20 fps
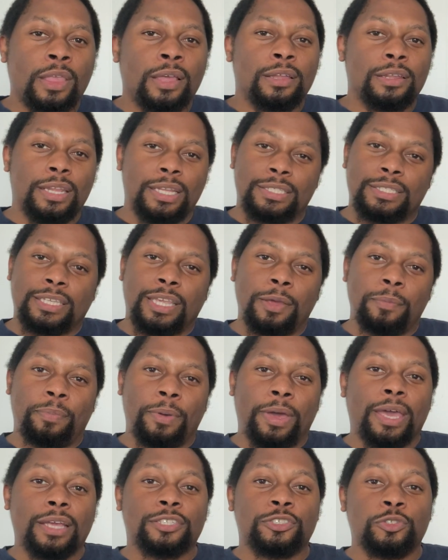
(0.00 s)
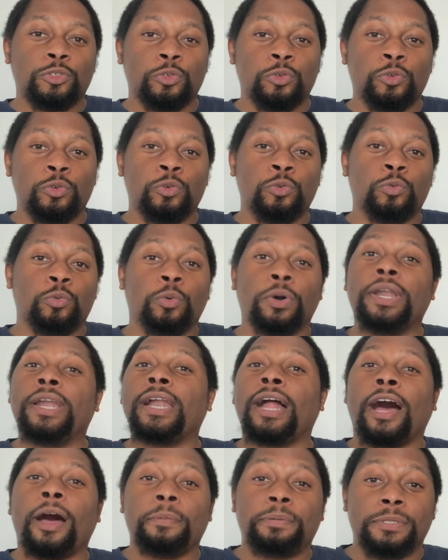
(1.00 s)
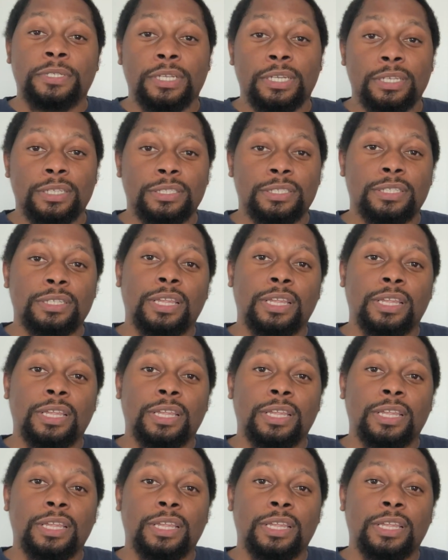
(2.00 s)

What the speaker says: Let's get back to what an option is.